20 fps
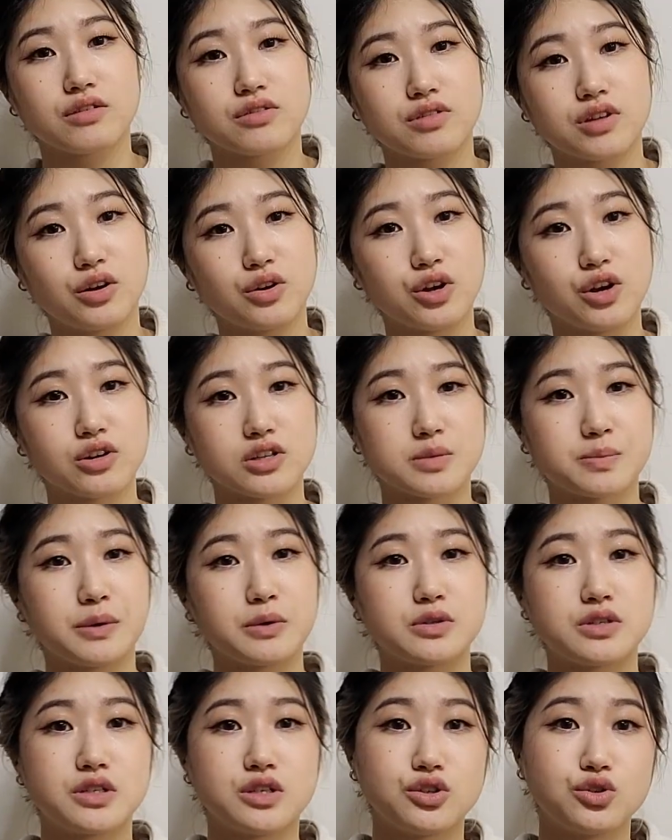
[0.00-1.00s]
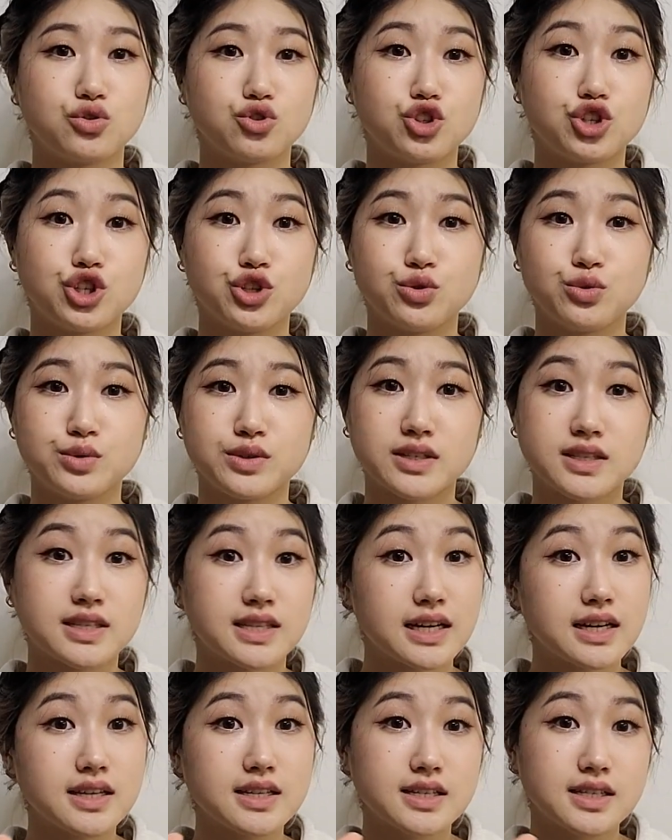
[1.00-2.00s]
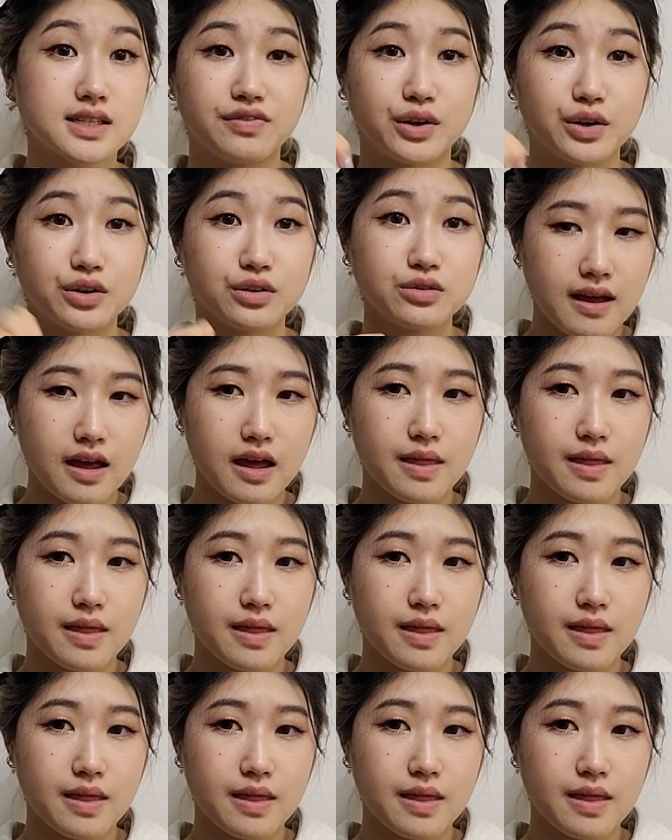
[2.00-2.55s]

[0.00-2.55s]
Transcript: So you're supposed to choose 6 photos